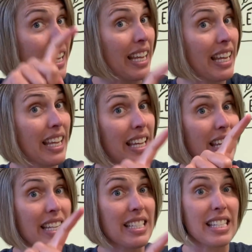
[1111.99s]
It
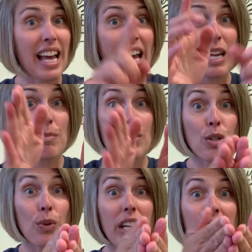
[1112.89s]
is time
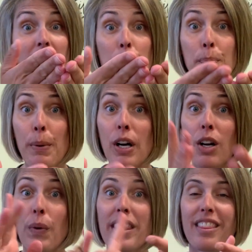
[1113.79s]
to read a
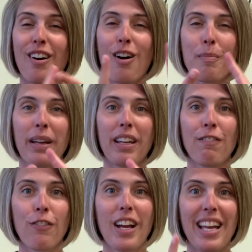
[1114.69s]
book with all my
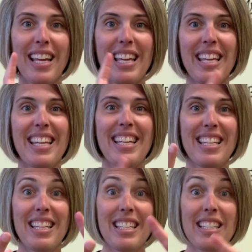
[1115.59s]

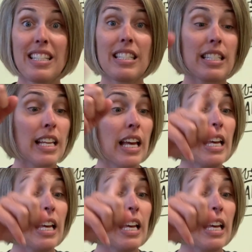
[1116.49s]
friends.